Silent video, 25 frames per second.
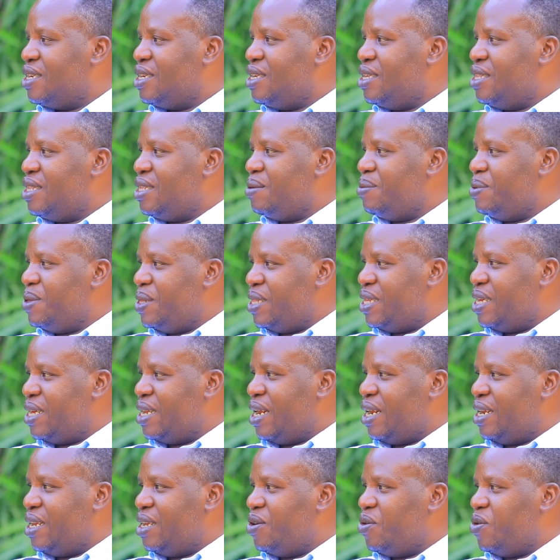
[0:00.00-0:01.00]

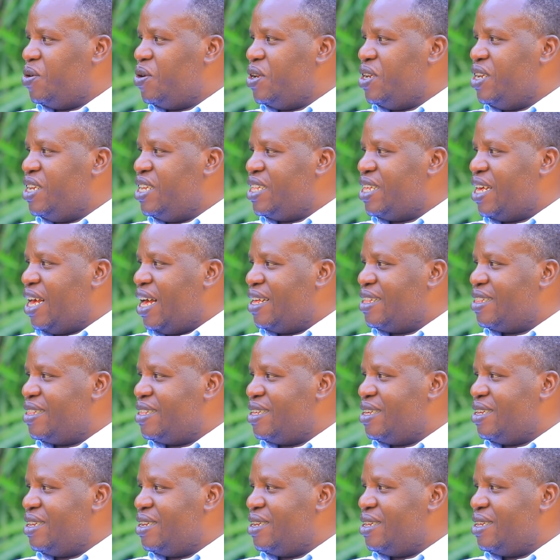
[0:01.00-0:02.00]
ikibitera rero ni
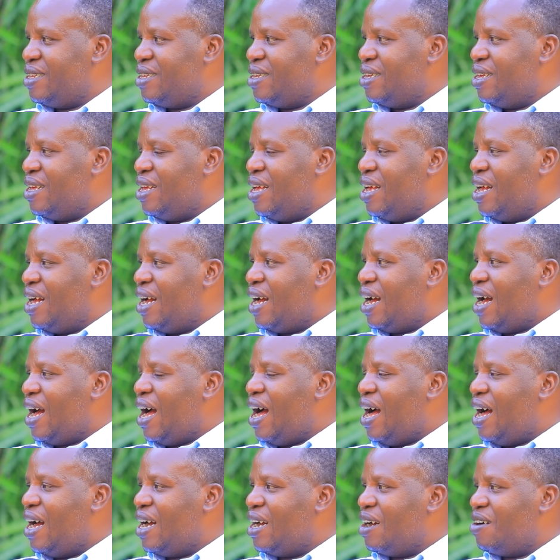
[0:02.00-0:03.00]
cyakindi
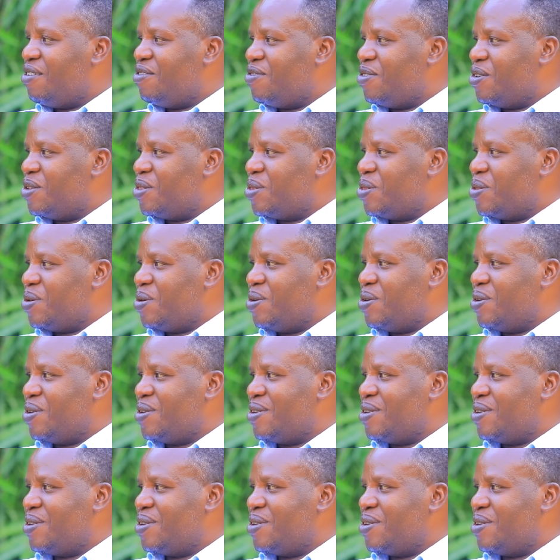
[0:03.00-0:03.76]
kagafoto